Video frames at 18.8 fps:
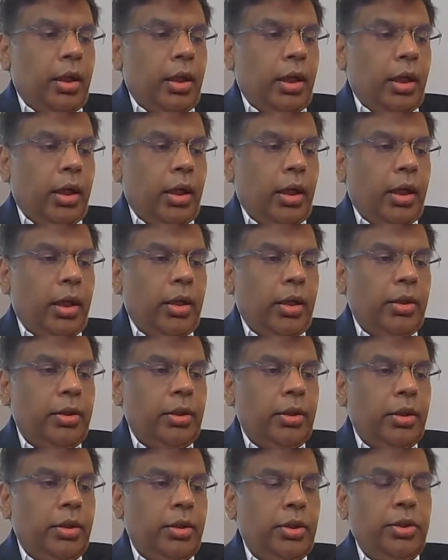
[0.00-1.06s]
uh,
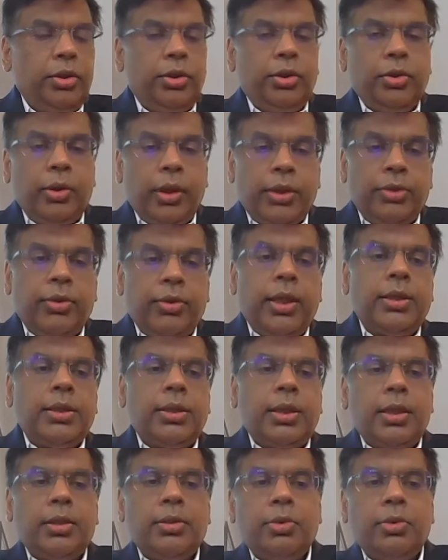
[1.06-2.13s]
to, to address
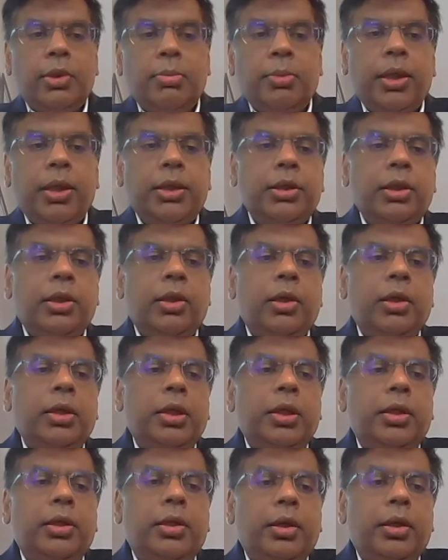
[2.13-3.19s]
as we march along
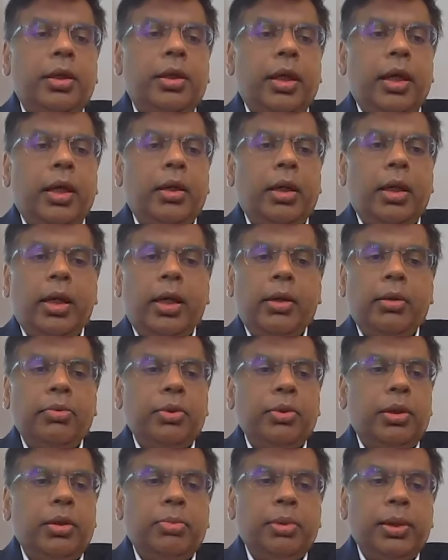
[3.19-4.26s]
here, I, I
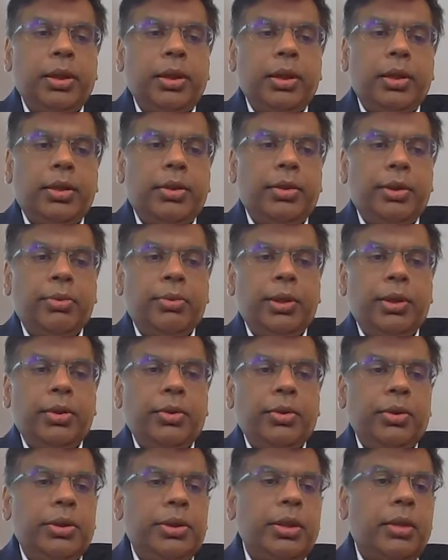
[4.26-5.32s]
would completely agree with
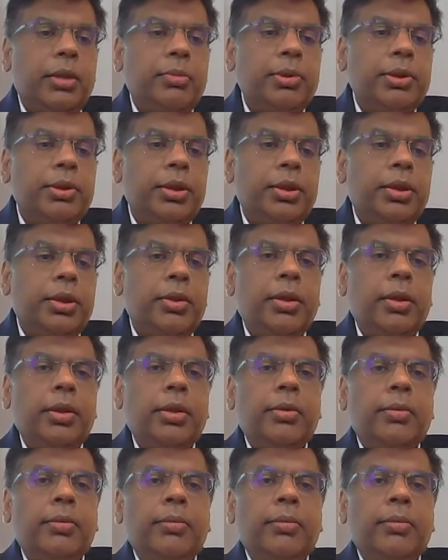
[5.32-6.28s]
you. It's cybersecurity.